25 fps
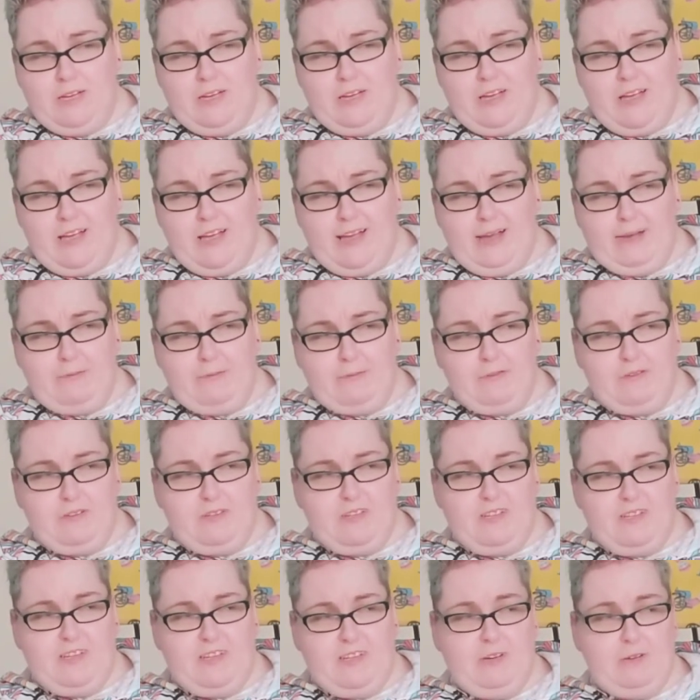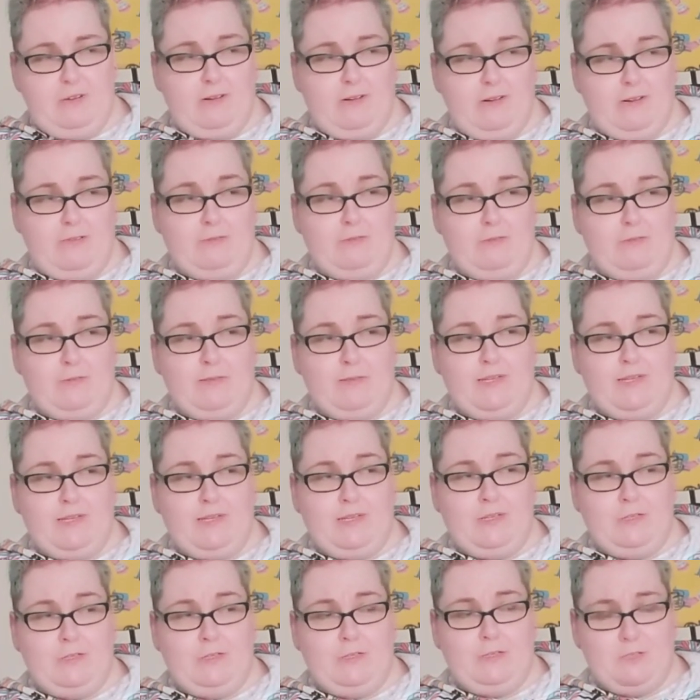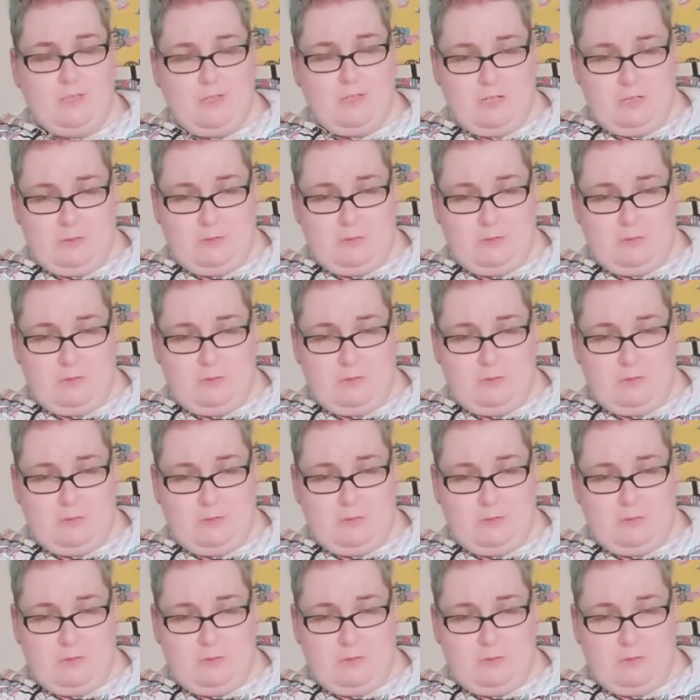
cereal, everybody uses a